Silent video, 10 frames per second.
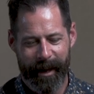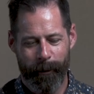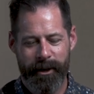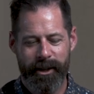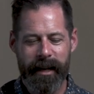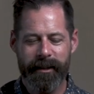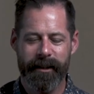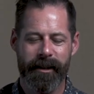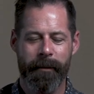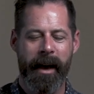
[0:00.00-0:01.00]
And when
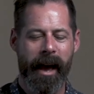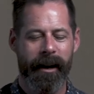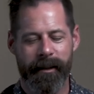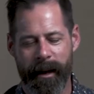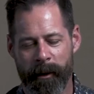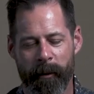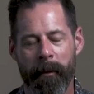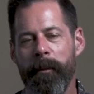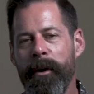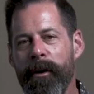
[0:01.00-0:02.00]
Jesus commanded them to
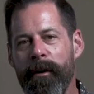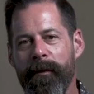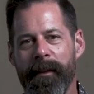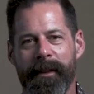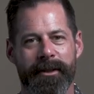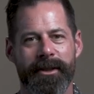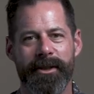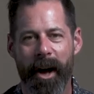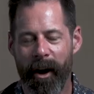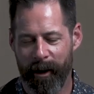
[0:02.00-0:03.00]
remove the
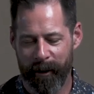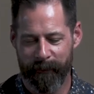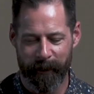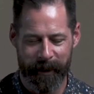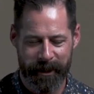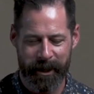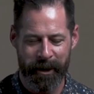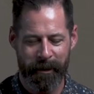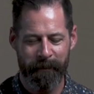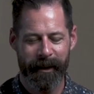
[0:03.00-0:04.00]
stone from the
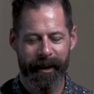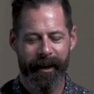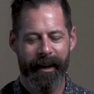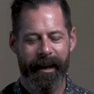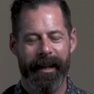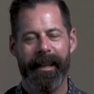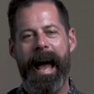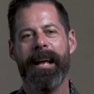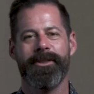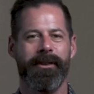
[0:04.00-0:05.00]
tomb,
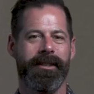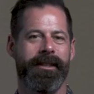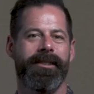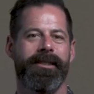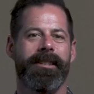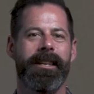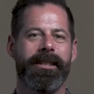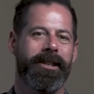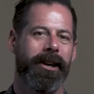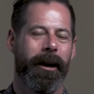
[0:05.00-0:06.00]
Lazarus's
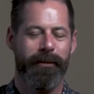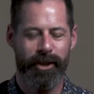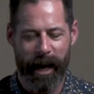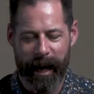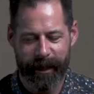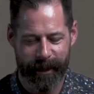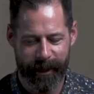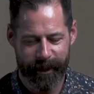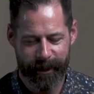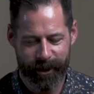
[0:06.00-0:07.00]
sister
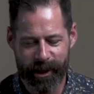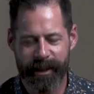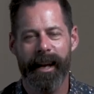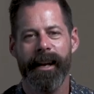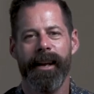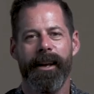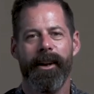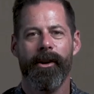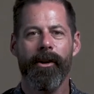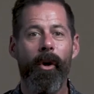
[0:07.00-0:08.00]
objected. She said,
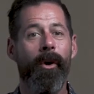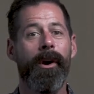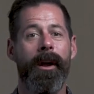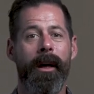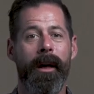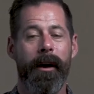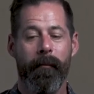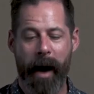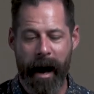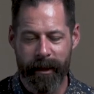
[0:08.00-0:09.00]
"Lord,
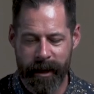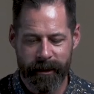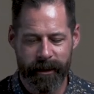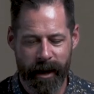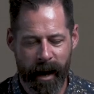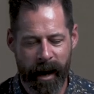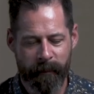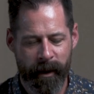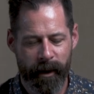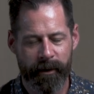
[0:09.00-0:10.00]
by this
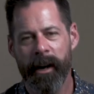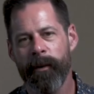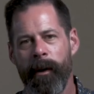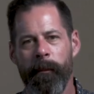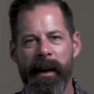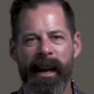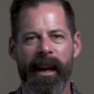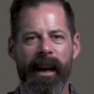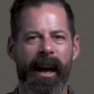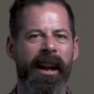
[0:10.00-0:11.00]
time there will
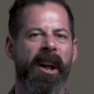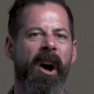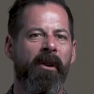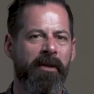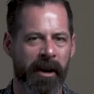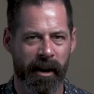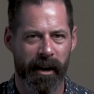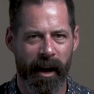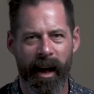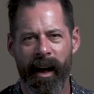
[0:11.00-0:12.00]
be an
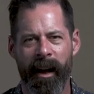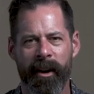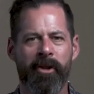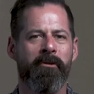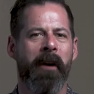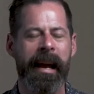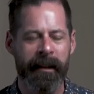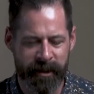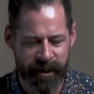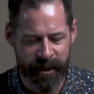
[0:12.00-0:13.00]
odor, a
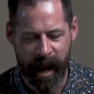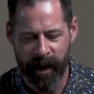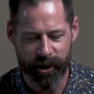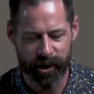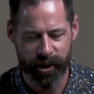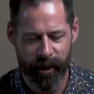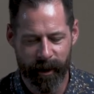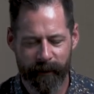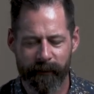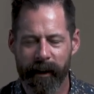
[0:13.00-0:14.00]
great stench,
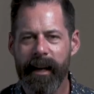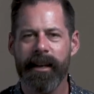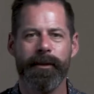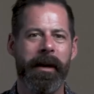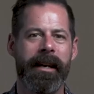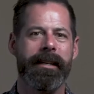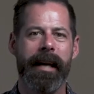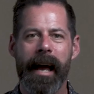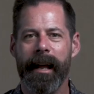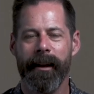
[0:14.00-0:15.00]
for he has been
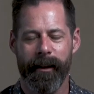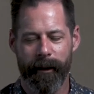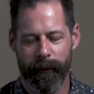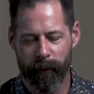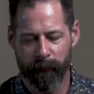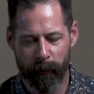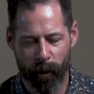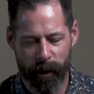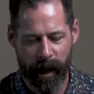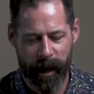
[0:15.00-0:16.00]
dead for
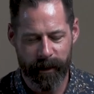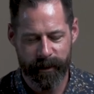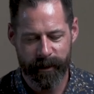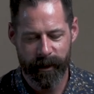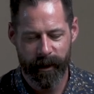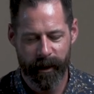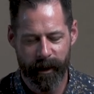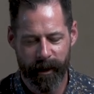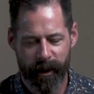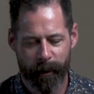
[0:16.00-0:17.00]
4 days."
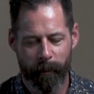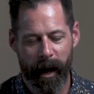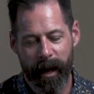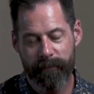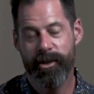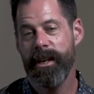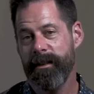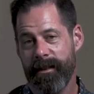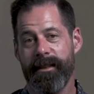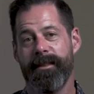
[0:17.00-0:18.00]
But
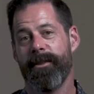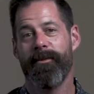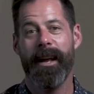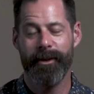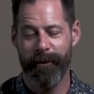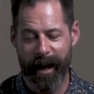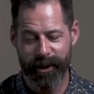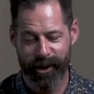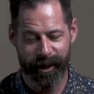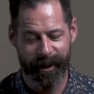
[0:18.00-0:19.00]
Jesus is the
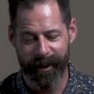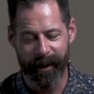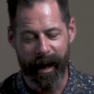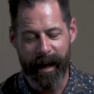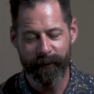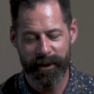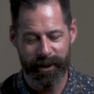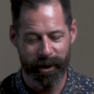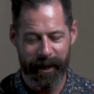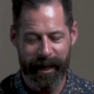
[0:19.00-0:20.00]
resurrection and the life,
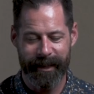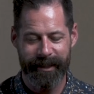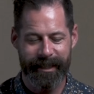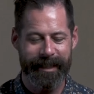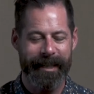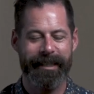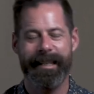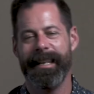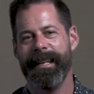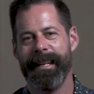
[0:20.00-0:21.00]
so he
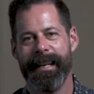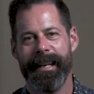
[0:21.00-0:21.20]
insisted,